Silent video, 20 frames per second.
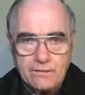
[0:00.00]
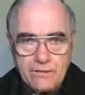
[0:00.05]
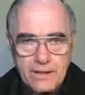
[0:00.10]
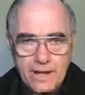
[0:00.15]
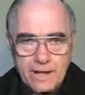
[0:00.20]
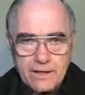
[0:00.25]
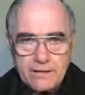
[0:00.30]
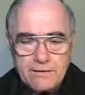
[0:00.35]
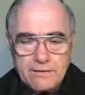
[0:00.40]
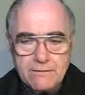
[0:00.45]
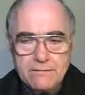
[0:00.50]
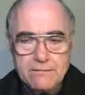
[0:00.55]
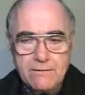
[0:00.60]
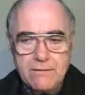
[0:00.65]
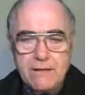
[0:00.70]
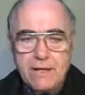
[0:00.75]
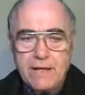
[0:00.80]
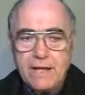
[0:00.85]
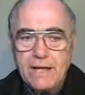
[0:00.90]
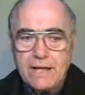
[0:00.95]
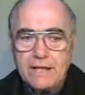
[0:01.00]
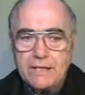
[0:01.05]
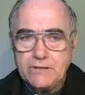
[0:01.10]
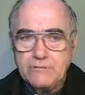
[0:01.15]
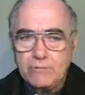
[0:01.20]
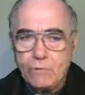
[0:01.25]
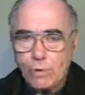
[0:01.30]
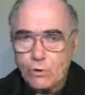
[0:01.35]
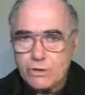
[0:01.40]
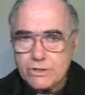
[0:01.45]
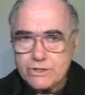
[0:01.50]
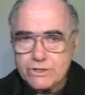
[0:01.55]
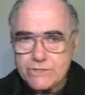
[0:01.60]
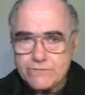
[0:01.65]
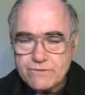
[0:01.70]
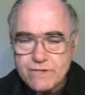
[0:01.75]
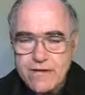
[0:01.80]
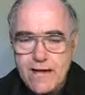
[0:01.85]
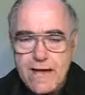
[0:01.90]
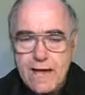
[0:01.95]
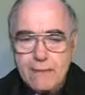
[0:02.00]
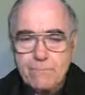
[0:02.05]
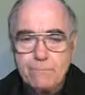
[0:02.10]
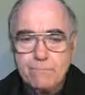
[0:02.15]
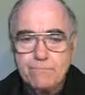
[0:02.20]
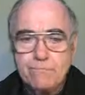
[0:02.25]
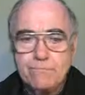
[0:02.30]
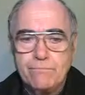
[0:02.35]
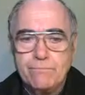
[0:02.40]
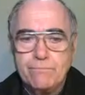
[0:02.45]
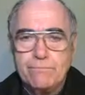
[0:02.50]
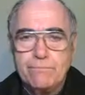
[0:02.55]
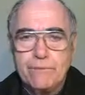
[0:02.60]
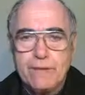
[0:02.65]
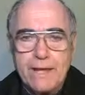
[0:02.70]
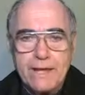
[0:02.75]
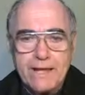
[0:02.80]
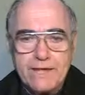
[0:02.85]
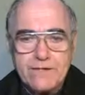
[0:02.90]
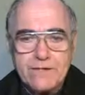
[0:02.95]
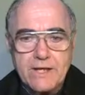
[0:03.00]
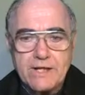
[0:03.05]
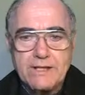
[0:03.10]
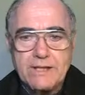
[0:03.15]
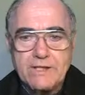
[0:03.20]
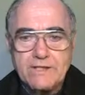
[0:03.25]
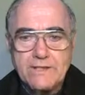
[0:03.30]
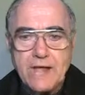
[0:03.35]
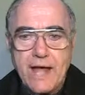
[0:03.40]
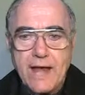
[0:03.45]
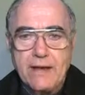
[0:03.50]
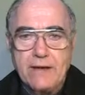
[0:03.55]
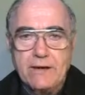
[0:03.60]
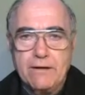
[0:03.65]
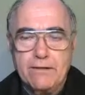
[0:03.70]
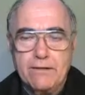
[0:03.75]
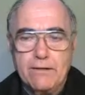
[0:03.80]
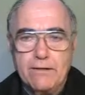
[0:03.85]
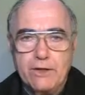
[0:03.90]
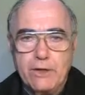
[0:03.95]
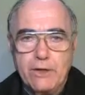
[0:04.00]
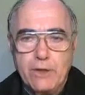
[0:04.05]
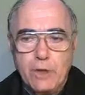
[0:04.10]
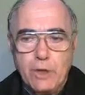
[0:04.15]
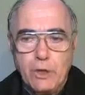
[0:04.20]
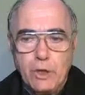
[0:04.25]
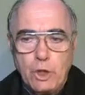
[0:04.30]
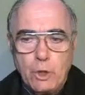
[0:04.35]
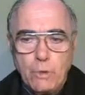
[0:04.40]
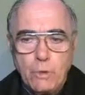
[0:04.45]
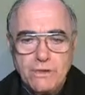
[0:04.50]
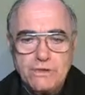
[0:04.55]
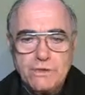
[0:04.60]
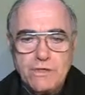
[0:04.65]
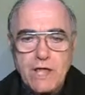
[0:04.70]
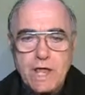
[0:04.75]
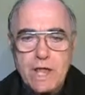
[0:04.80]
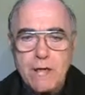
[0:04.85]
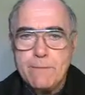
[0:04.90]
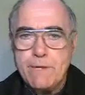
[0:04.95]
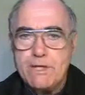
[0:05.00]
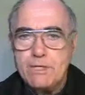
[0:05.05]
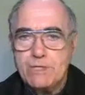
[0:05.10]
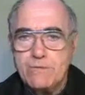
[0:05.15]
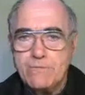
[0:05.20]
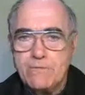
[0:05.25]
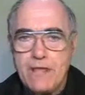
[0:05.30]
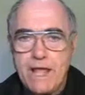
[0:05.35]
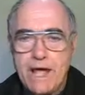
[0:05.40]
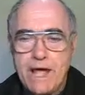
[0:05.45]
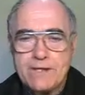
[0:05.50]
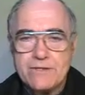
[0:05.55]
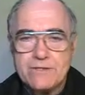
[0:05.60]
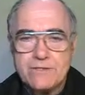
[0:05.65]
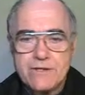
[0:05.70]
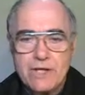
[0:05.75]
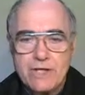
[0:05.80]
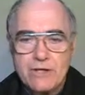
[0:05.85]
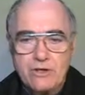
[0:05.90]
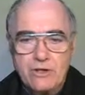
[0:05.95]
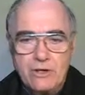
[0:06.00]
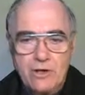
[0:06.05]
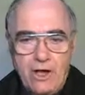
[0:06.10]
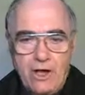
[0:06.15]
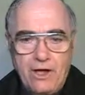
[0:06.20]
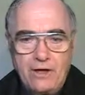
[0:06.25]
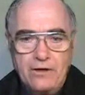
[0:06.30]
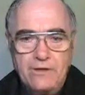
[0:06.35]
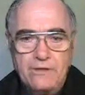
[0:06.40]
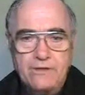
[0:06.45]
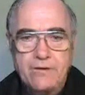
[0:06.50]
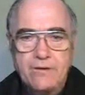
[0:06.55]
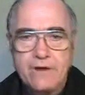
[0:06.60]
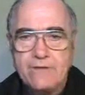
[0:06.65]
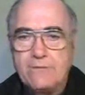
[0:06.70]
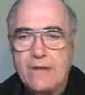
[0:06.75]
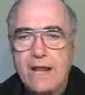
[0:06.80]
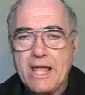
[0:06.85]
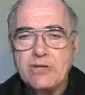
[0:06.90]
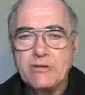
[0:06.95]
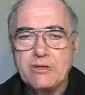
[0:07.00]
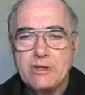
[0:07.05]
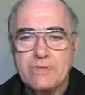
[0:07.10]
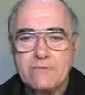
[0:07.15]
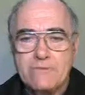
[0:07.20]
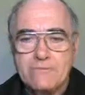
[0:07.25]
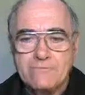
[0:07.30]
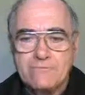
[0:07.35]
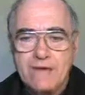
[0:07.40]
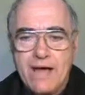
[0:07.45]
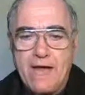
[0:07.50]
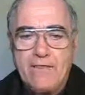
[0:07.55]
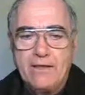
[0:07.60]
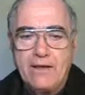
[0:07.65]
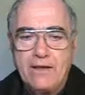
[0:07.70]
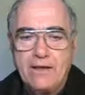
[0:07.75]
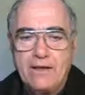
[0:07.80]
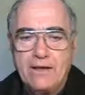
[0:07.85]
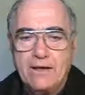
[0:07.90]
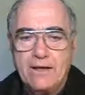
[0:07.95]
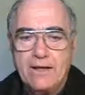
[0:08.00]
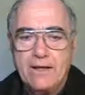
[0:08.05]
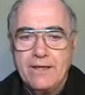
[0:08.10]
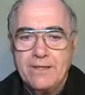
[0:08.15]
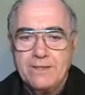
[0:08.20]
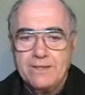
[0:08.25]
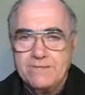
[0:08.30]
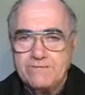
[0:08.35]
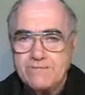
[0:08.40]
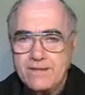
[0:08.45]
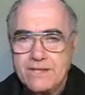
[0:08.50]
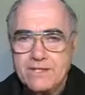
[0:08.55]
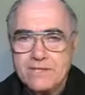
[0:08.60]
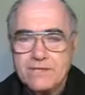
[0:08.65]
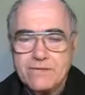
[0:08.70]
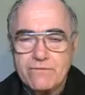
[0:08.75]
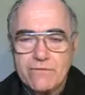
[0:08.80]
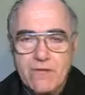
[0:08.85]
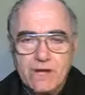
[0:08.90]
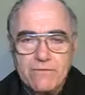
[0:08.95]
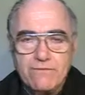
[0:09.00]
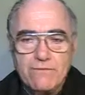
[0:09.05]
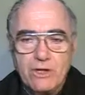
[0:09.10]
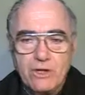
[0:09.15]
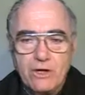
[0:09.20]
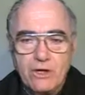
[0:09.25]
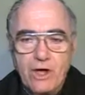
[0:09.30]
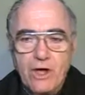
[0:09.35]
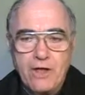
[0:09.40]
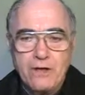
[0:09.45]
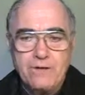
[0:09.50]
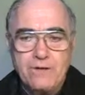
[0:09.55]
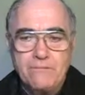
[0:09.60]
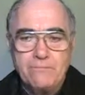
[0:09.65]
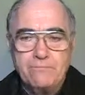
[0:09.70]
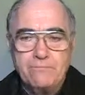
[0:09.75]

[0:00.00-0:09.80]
Then, in the fullness of time, he sent his Son, who was the image of the unseen God, the revelation of the Father, the face of the living God.